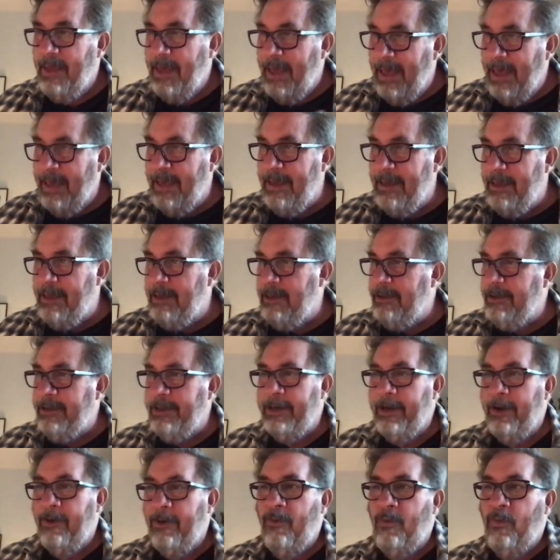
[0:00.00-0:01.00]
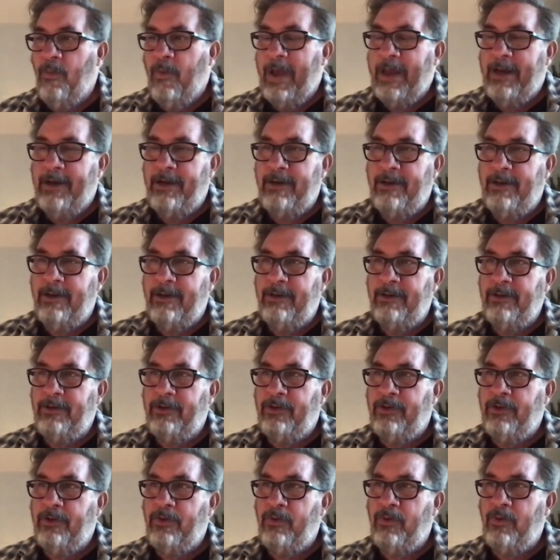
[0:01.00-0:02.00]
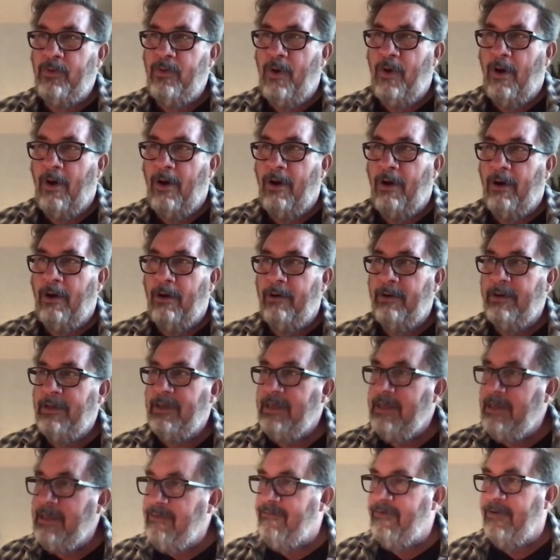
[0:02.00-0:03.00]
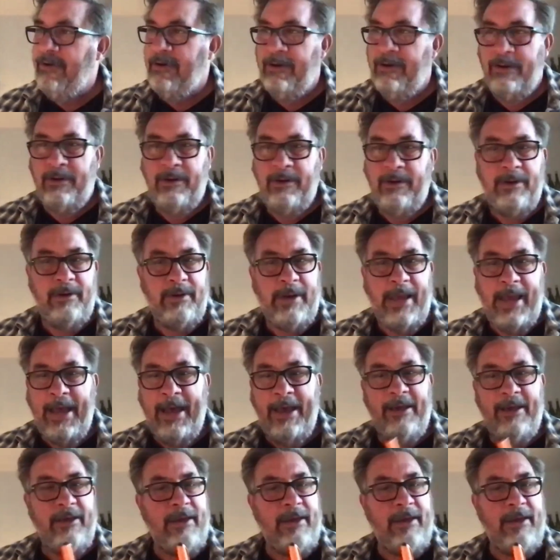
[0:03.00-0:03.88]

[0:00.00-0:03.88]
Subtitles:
hey, when you are even at